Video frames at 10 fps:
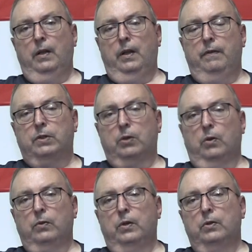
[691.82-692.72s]
they've
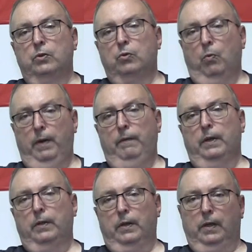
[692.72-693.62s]
sold 20
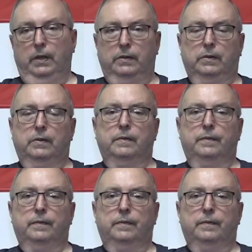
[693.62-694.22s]
million guns.